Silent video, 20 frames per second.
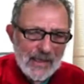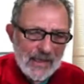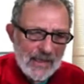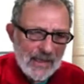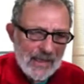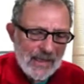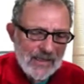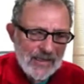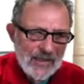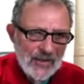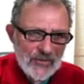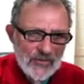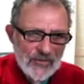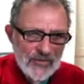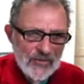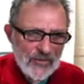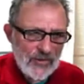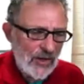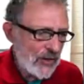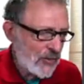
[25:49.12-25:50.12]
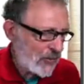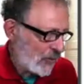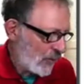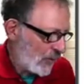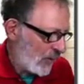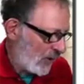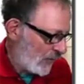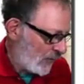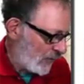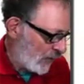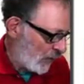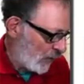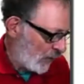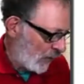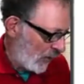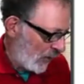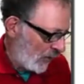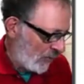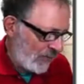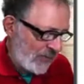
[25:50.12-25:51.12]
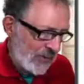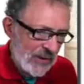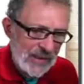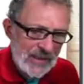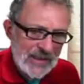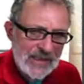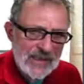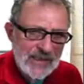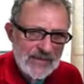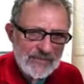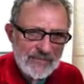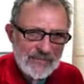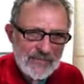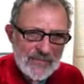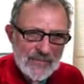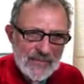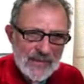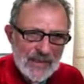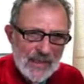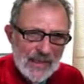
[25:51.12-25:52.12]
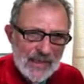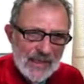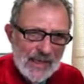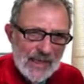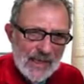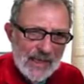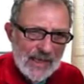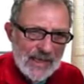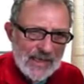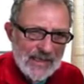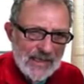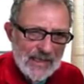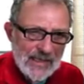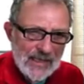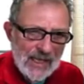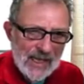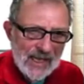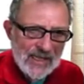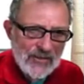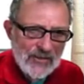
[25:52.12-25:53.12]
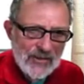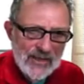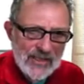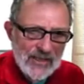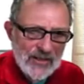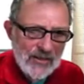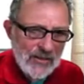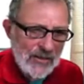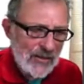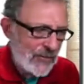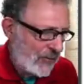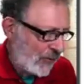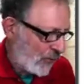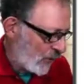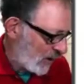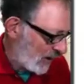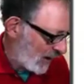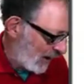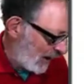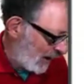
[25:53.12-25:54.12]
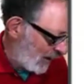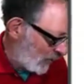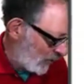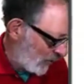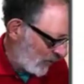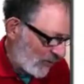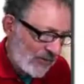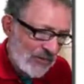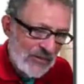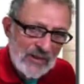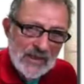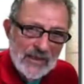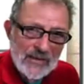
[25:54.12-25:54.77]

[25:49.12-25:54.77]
And this is just a review, hopefully. And in logic, there are 4 cases.